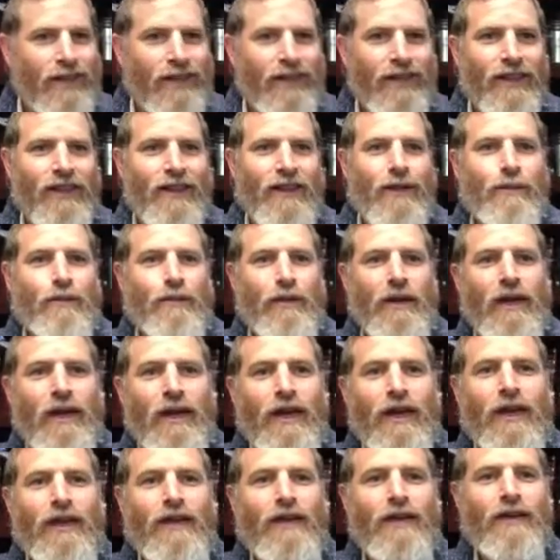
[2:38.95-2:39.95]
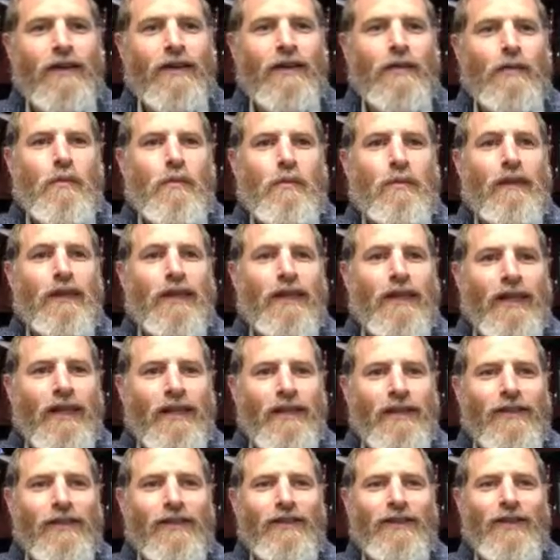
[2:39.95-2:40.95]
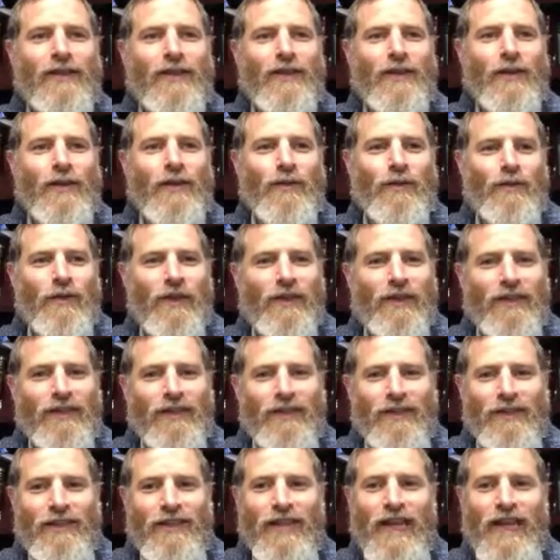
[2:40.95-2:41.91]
they pay plenty of money,